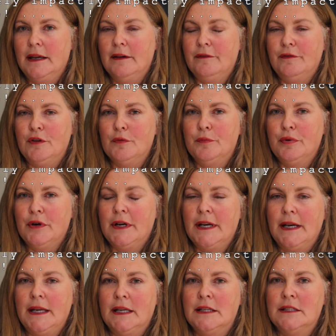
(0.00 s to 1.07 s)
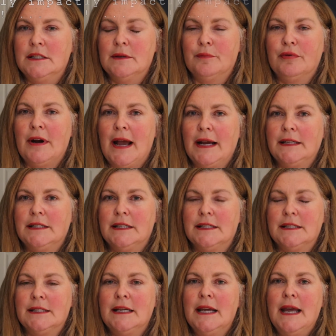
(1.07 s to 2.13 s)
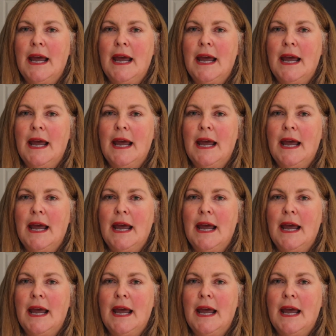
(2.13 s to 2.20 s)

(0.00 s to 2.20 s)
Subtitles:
if you put it into practice.